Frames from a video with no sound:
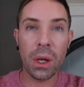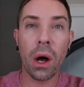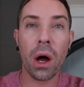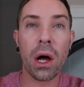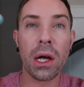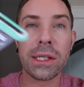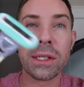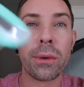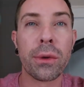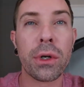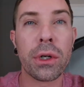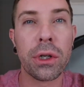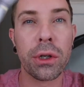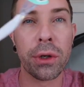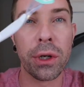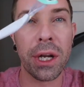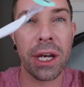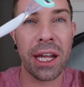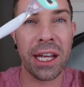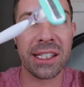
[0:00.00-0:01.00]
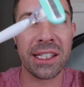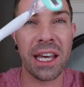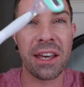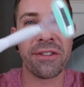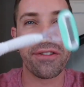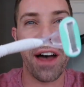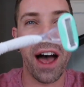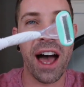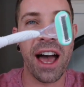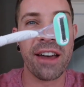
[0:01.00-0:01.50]
Also included is a
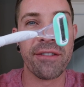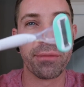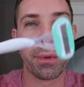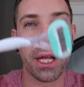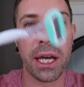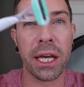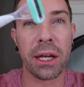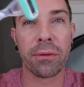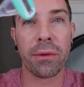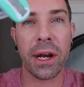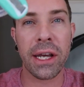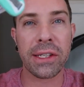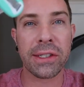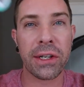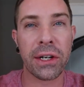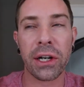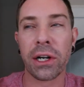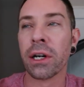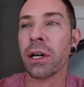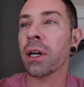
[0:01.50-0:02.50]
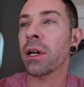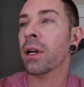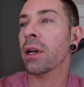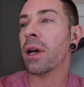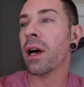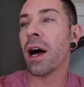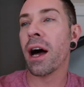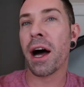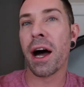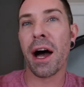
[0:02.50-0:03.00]
5-blade razor.
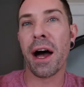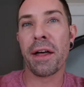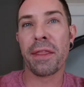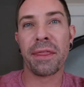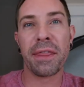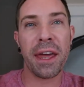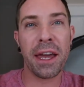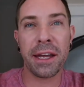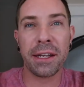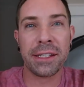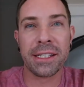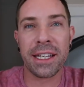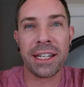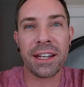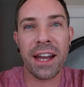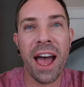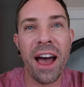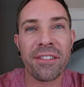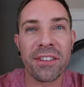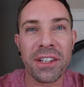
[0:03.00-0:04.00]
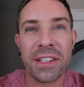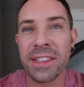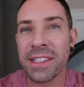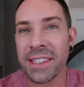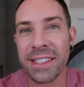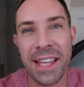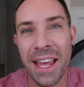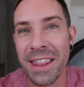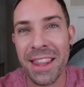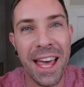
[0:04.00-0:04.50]
They didn't have to
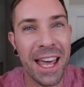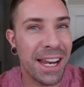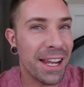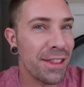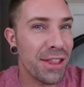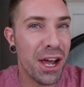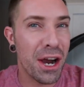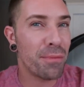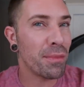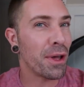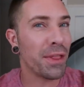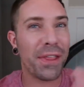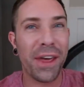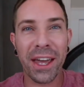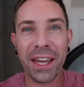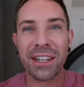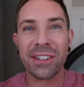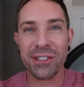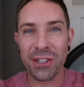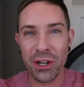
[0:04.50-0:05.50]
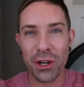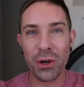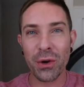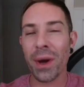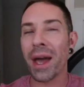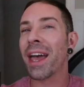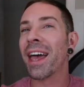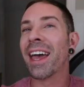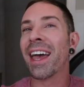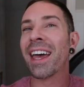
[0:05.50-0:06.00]
send that in there, but they do,
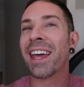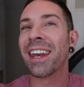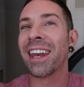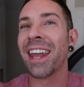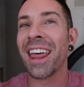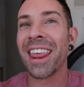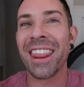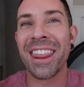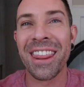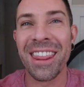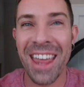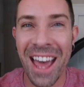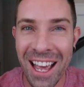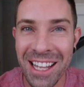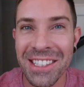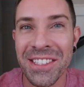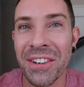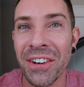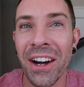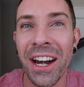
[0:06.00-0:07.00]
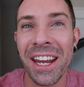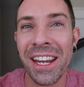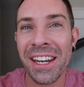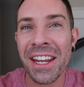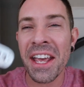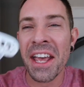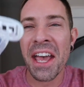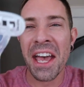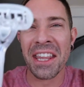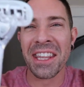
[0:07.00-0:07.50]
and that's great.
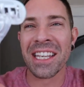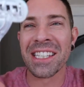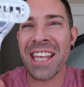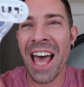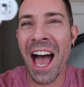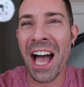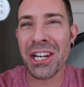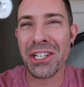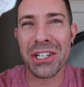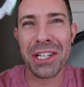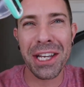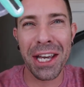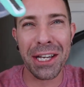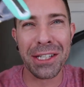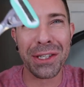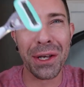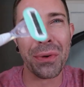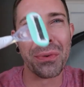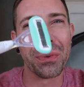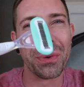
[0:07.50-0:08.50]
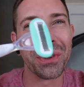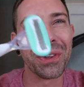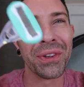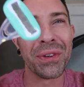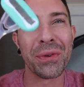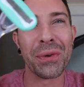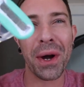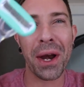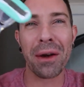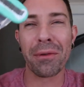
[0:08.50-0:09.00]
And this actually is a really
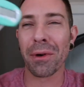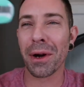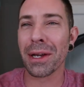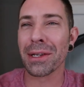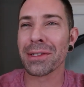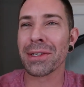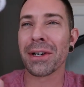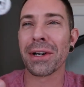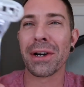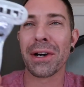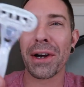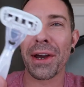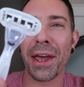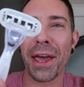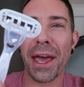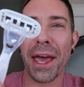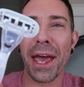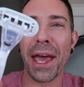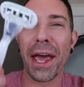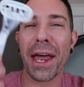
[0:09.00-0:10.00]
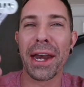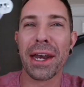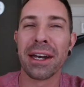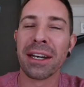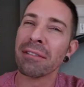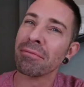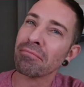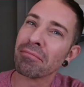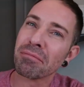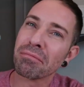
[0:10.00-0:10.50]
great razor, and